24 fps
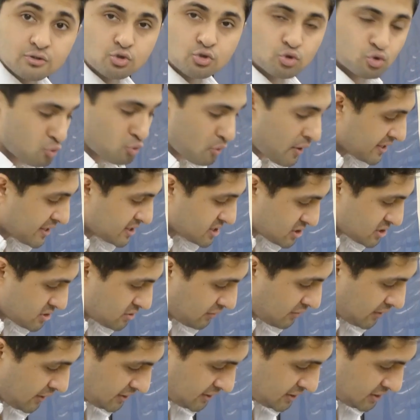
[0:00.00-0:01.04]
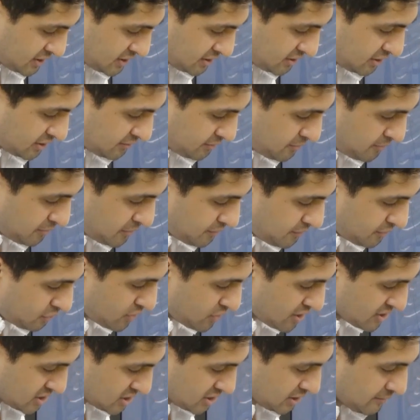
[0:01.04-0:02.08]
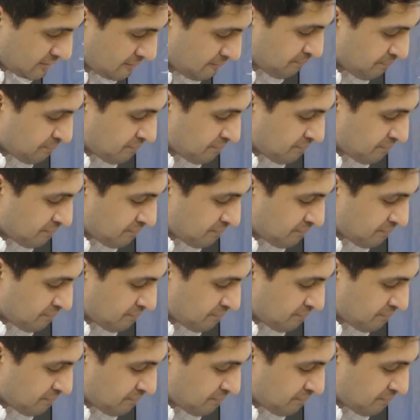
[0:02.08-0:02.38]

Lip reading: crest, okay, this is going to be a pubic crest here.